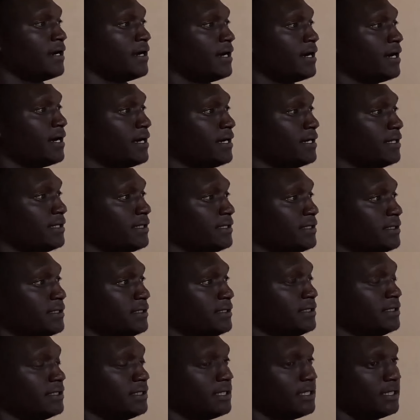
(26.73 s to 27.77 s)

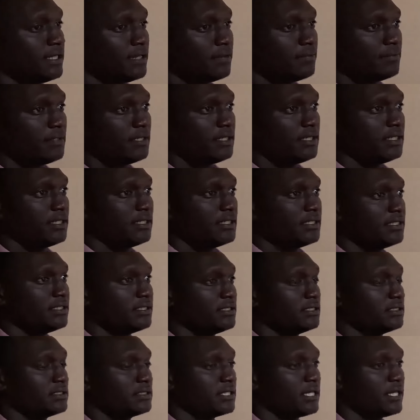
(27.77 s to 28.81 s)
Let me
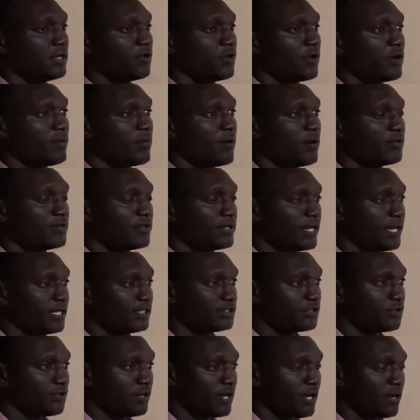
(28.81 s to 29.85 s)
tell you about the
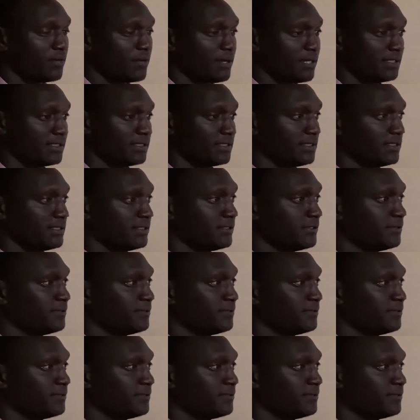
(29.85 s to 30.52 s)
natural numbers.